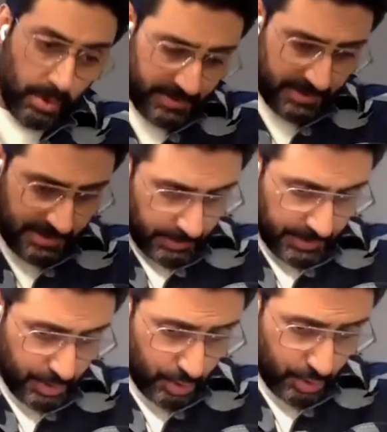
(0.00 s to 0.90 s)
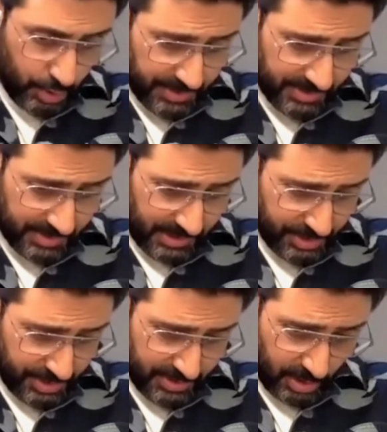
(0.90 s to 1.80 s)
So obviously there were numerous
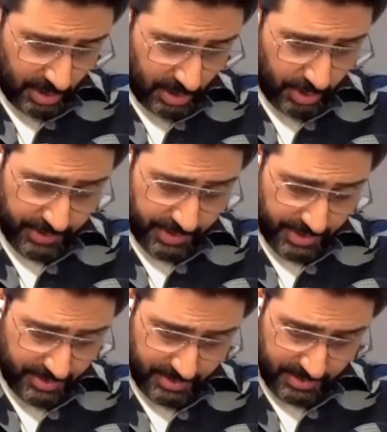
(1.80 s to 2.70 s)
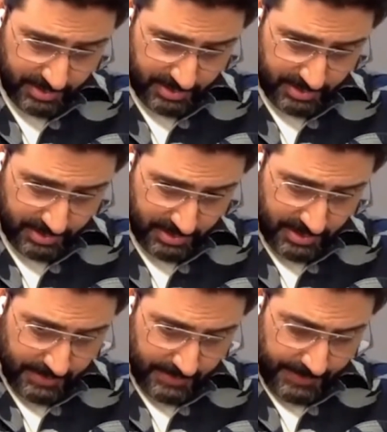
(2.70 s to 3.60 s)
discussions, a lot of rehearsals,
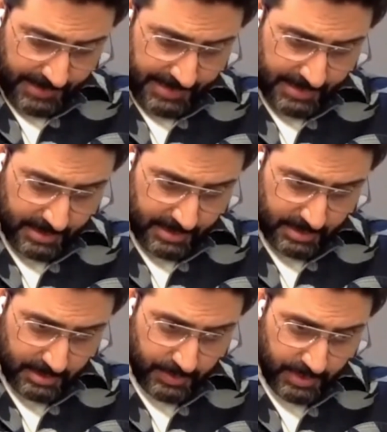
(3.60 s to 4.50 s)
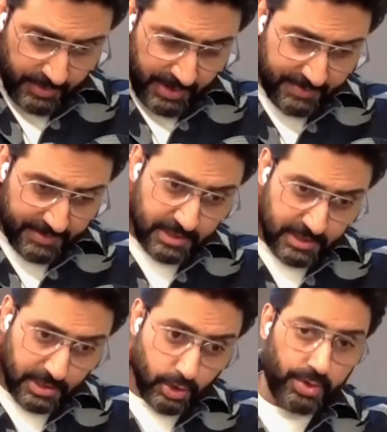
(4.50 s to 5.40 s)
and we arrived
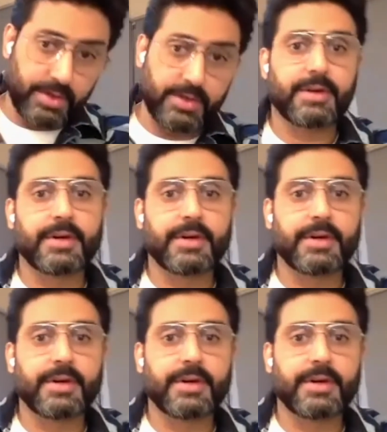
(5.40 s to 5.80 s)
at a look.